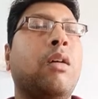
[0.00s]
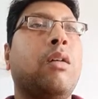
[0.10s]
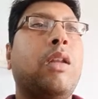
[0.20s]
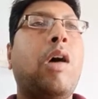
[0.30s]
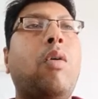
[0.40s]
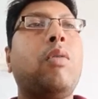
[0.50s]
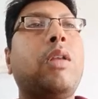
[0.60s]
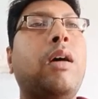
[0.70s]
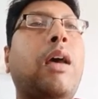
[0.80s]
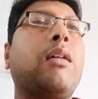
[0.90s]
Now
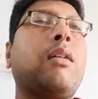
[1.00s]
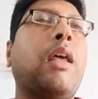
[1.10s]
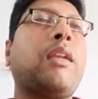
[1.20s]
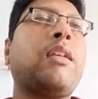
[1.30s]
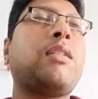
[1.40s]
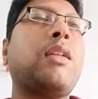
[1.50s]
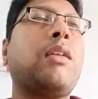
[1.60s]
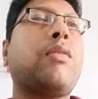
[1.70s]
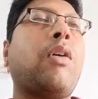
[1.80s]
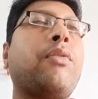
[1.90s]
the
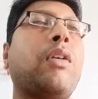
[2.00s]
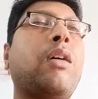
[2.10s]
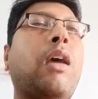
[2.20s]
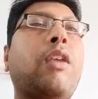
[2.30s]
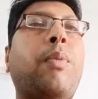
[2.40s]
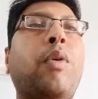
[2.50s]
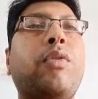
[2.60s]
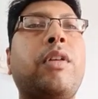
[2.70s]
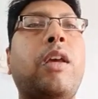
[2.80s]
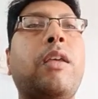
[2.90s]
characteristics of the
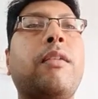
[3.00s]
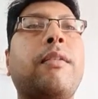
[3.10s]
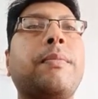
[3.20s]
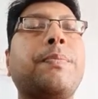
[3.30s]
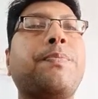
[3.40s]
XPOCTs.